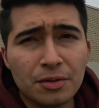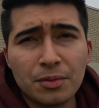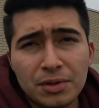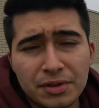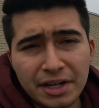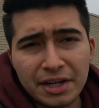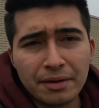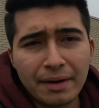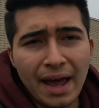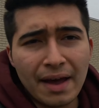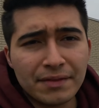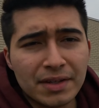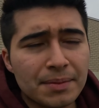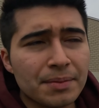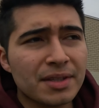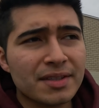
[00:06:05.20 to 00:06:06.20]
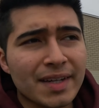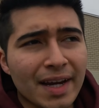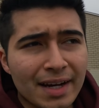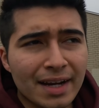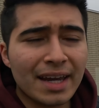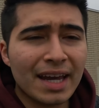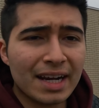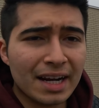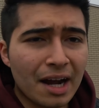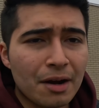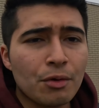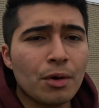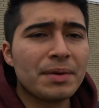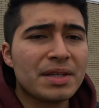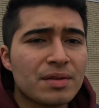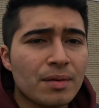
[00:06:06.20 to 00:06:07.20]
the world that I don't have it, but the second I get it, I
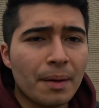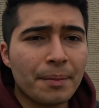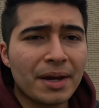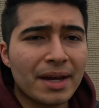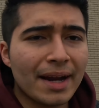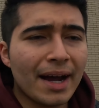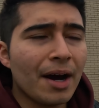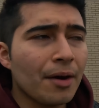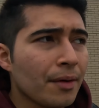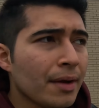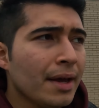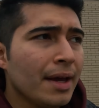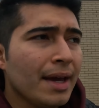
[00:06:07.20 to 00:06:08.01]
will be swapping it out.